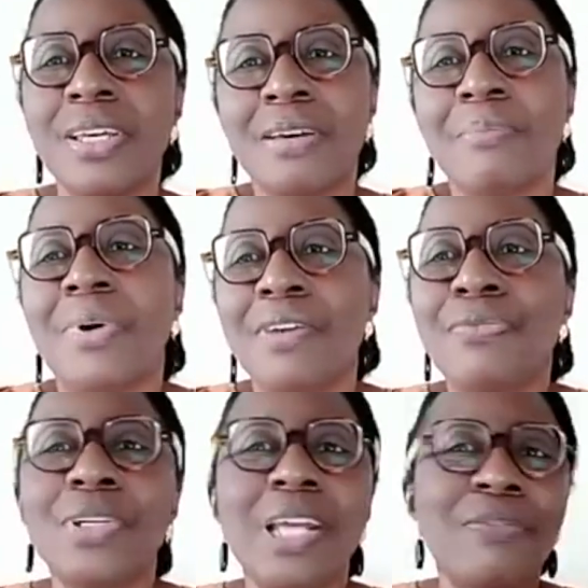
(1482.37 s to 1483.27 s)
But if
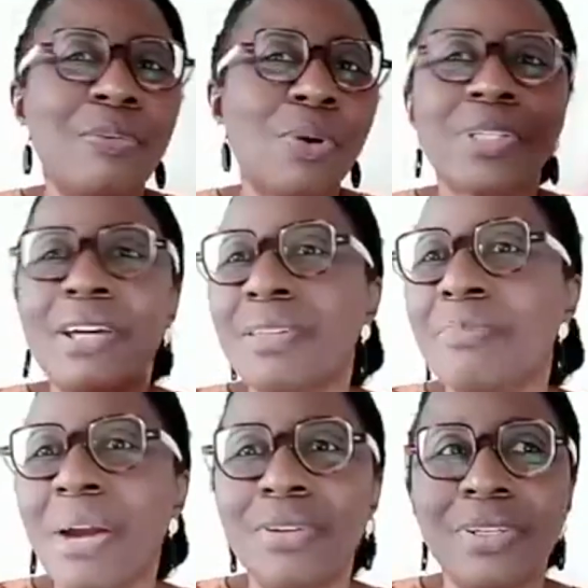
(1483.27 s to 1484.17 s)
you never broke down the
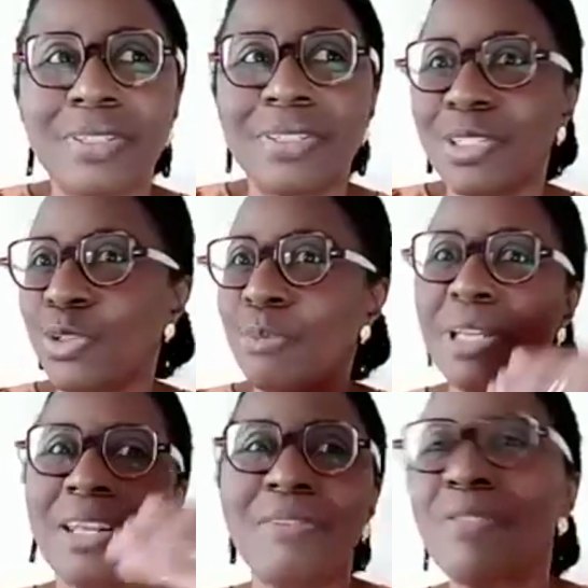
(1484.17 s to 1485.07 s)
barriers, you may
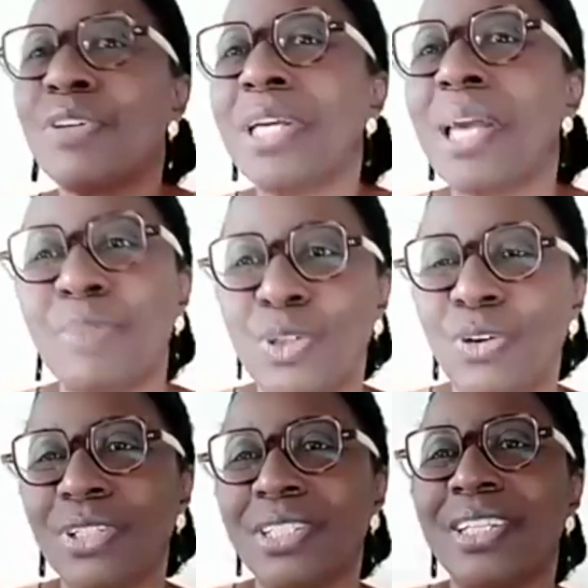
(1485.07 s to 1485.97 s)
never even get
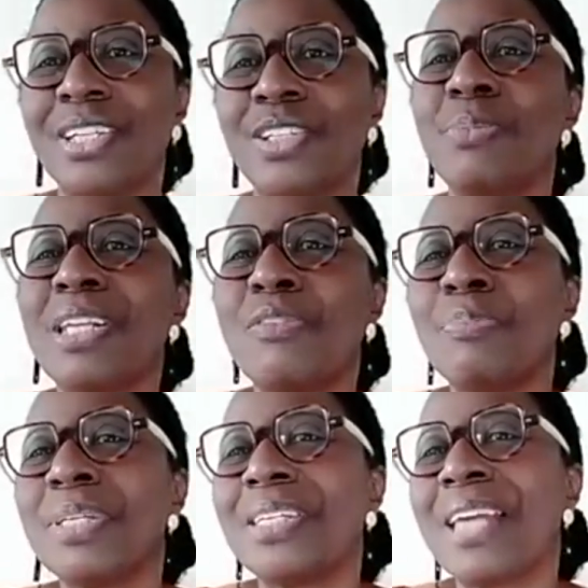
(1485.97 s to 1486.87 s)
beyond. You may never
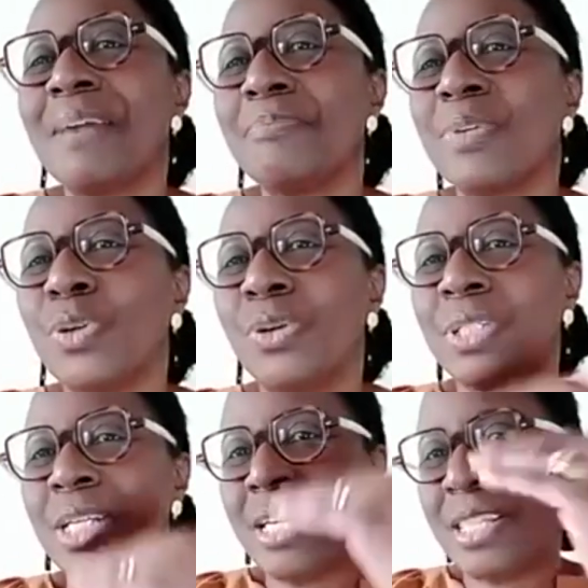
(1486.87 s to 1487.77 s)
get beyond
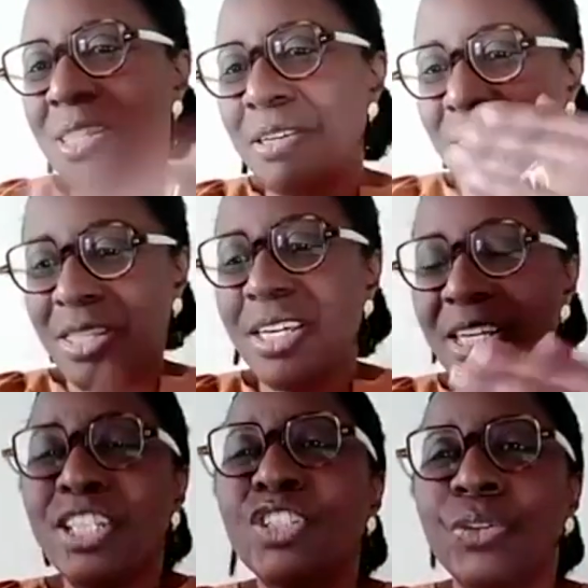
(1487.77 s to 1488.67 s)
the
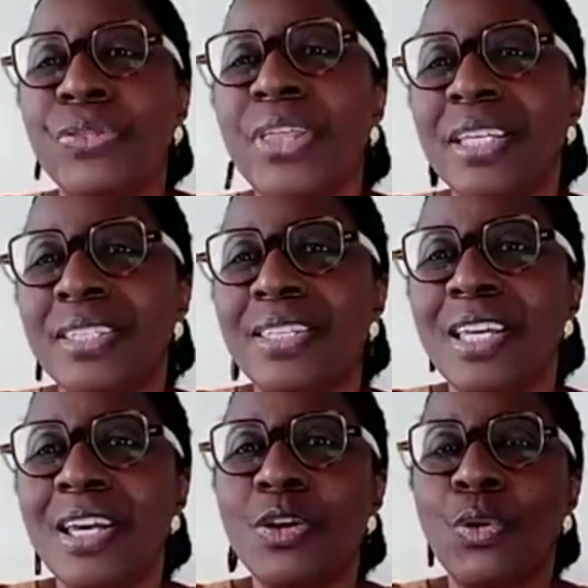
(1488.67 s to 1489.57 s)
initial things,
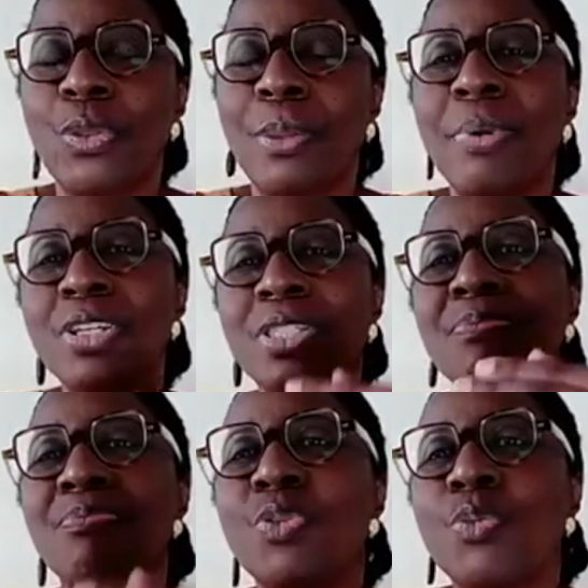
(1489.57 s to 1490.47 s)
or the person
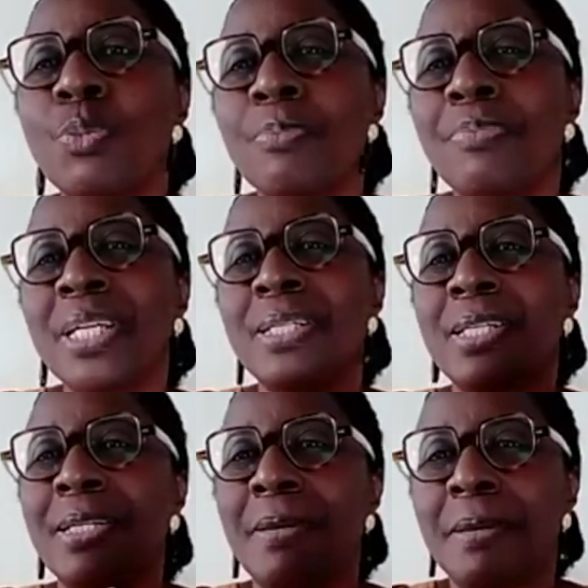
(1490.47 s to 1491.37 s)
being
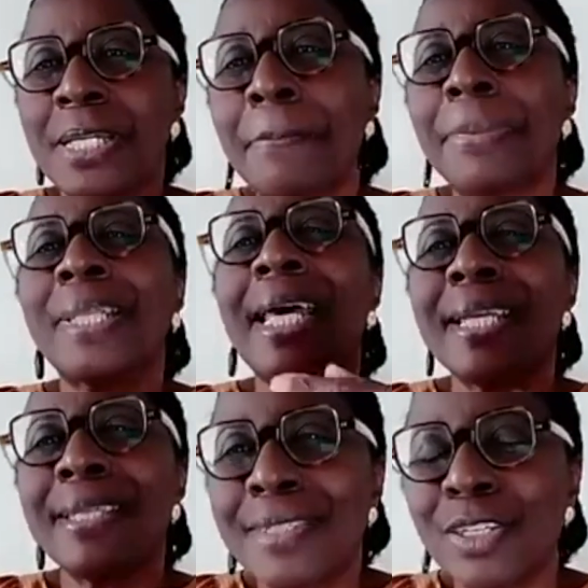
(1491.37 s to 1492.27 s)
in a
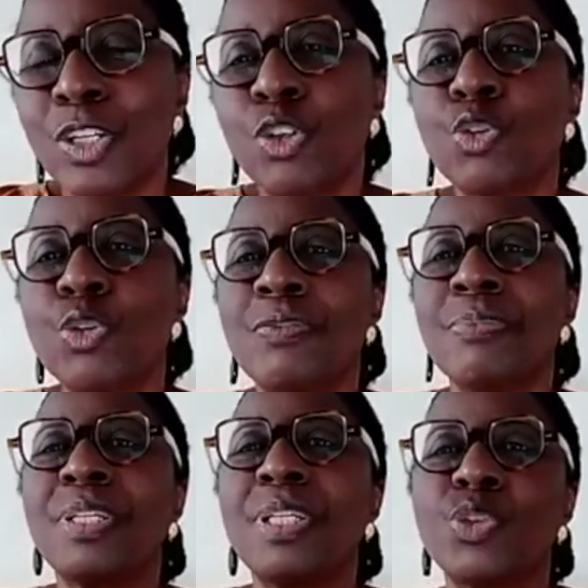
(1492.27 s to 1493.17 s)
place to even
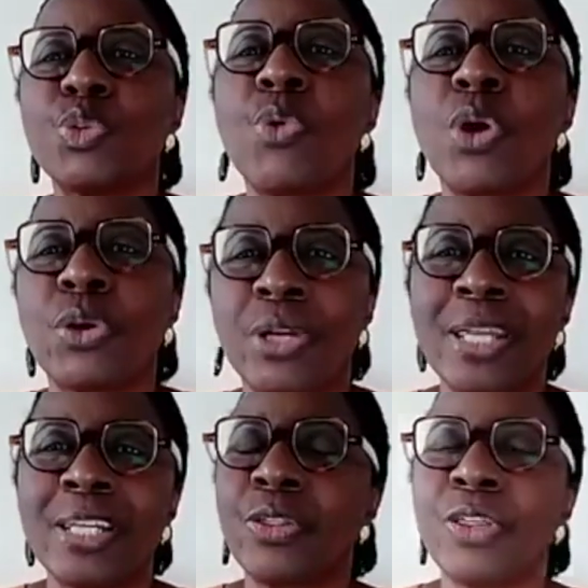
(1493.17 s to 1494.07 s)
begin to work on
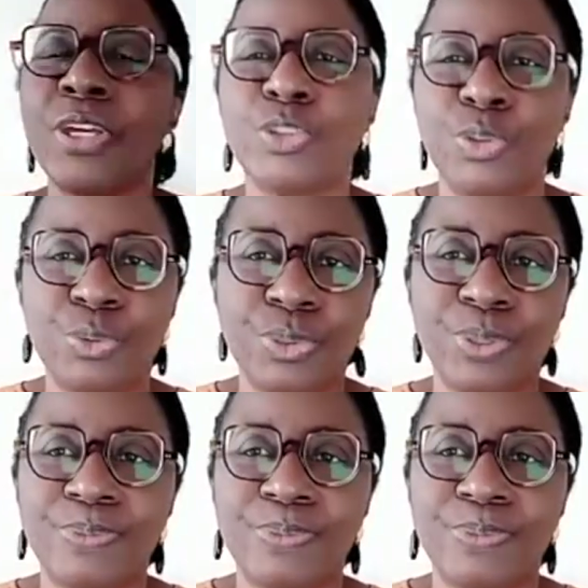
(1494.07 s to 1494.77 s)
any other issues.